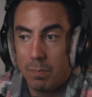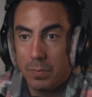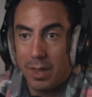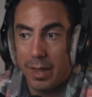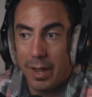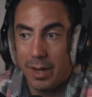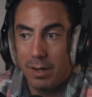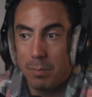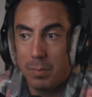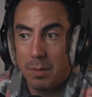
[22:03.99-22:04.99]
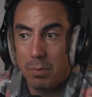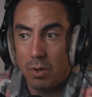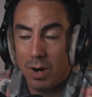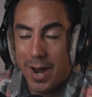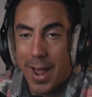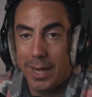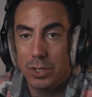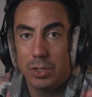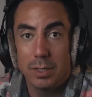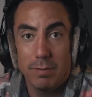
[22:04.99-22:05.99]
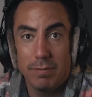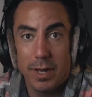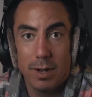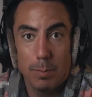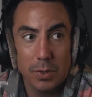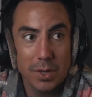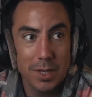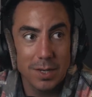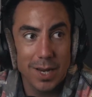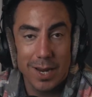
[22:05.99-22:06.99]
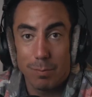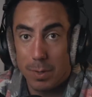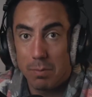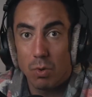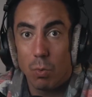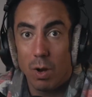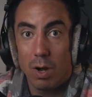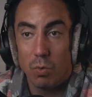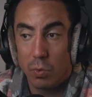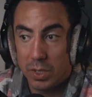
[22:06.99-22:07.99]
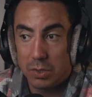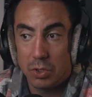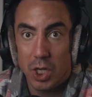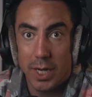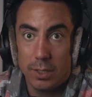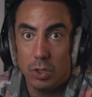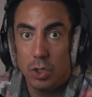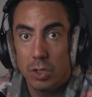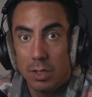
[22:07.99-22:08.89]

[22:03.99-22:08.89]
that people are actually fed up with it, and people want real change,